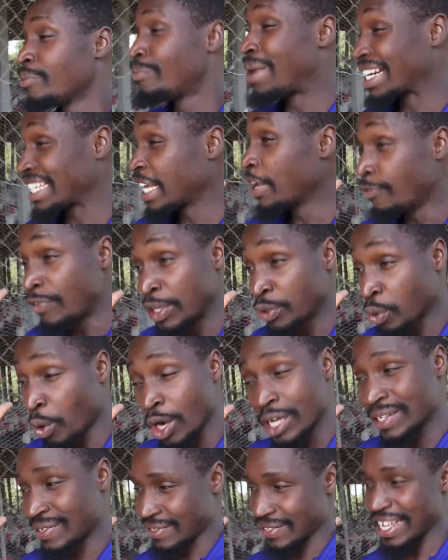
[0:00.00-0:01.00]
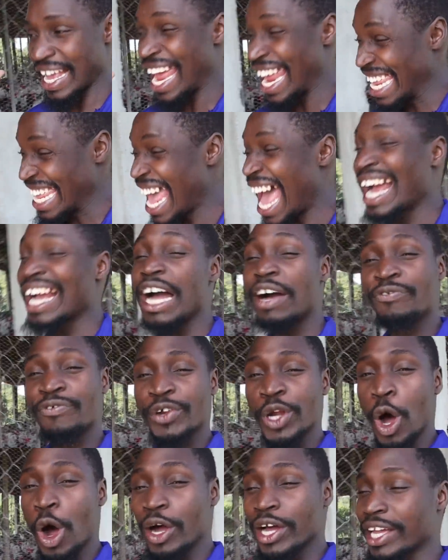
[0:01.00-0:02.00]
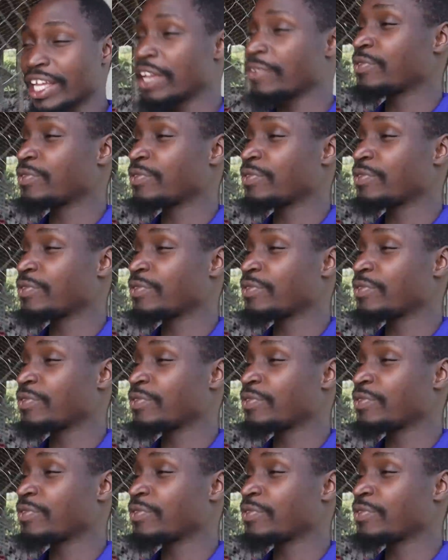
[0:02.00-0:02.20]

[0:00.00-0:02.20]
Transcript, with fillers: But if it was a younger flock,